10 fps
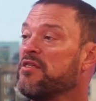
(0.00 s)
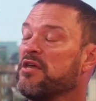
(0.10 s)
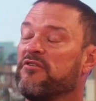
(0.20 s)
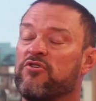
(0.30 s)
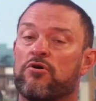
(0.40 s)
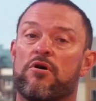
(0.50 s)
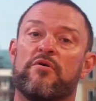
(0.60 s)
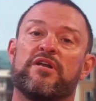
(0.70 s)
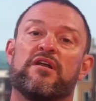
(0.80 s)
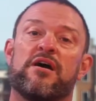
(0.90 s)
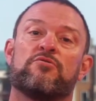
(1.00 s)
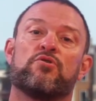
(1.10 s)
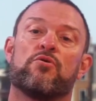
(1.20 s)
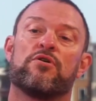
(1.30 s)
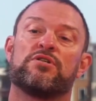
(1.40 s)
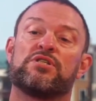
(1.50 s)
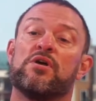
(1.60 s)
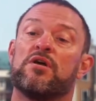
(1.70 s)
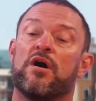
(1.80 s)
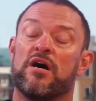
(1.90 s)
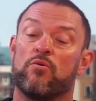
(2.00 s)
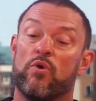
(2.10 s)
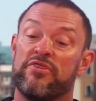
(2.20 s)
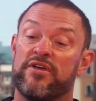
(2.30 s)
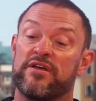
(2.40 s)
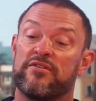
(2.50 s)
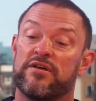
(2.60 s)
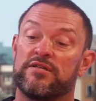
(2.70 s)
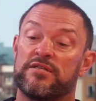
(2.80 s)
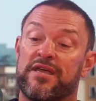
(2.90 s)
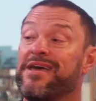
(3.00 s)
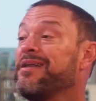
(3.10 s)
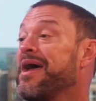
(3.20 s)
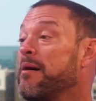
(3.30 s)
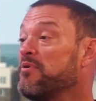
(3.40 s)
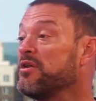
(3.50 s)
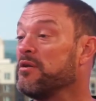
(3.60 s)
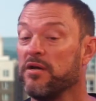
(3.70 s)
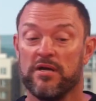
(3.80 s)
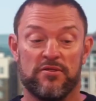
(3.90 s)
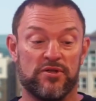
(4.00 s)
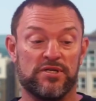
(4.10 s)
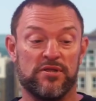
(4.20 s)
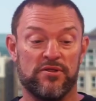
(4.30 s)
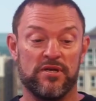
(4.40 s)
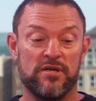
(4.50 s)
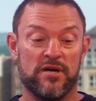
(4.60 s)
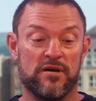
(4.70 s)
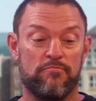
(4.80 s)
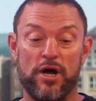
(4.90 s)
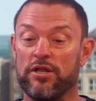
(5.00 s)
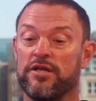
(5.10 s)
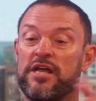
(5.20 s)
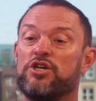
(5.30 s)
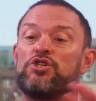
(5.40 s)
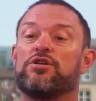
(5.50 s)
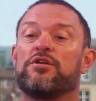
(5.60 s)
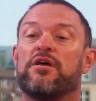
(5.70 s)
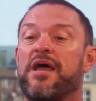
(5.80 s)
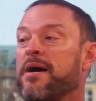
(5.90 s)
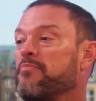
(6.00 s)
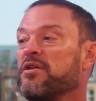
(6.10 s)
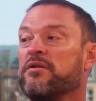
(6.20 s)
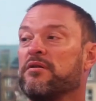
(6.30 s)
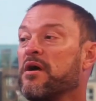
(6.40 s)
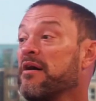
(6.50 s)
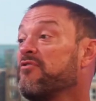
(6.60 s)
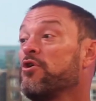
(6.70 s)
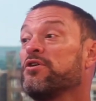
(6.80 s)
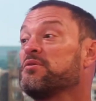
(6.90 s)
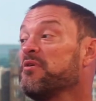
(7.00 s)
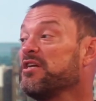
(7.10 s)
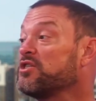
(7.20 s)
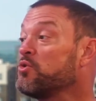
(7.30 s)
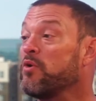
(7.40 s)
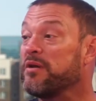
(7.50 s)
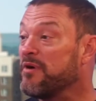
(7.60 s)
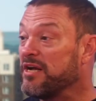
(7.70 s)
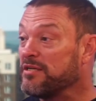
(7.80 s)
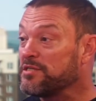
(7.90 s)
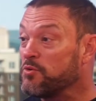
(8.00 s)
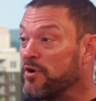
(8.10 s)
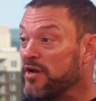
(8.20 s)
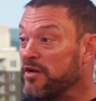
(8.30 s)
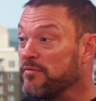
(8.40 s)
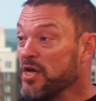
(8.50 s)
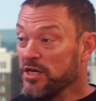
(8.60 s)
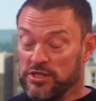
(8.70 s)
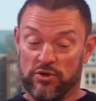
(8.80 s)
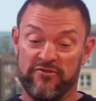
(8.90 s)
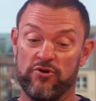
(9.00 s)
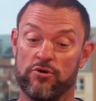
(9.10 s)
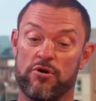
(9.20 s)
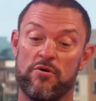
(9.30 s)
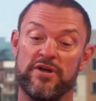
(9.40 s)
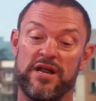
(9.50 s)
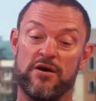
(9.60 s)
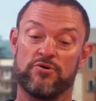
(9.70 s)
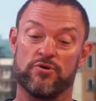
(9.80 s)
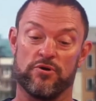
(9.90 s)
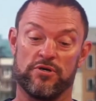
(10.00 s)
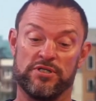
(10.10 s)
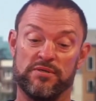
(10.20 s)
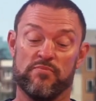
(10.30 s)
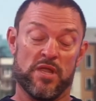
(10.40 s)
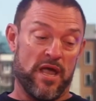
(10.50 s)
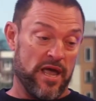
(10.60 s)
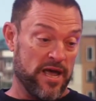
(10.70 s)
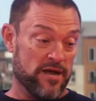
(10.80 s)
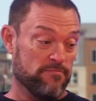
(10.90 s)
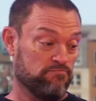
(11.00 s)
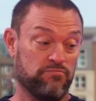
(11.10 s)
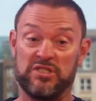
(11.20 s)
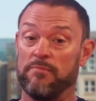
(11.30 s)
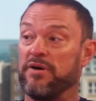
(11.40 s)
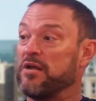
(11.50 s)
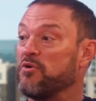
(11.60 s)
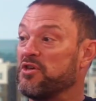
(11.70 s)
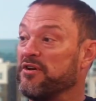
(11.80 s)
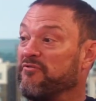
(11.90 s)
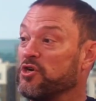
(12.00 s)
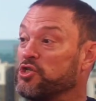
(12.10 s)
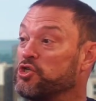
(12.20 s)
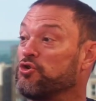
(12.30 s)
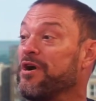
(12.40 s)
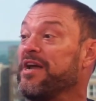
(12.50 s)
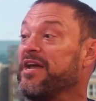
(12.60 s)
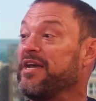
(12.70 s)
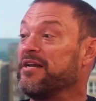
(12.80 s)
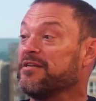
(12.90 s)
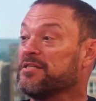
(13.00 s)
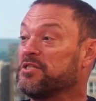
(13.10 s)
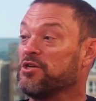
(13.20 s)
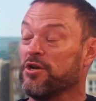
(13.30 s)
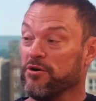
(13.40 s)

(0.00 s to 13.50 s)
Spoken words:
If you're growing it outdoors, one thing that can happen, the pollination can happen, I've heard, as many as 20 miles away. So if you're growing outdoors and somebody with a different strain is,